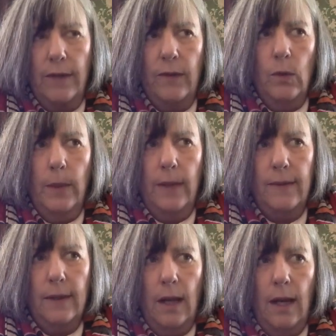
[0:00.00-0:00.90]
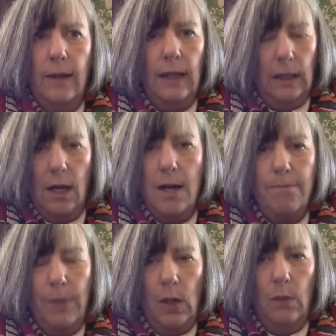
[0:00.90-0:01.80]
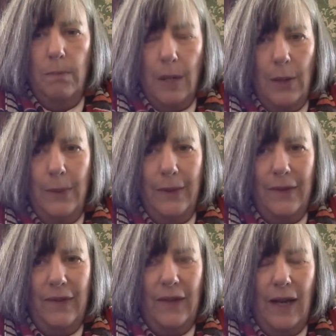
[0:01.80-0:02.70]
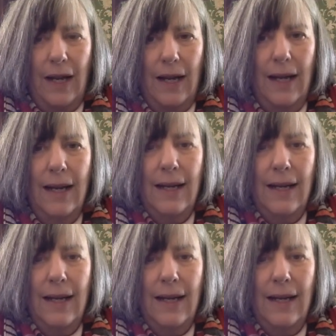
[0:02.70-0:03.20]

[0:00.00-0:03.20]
It's almost like the light bulb moments are,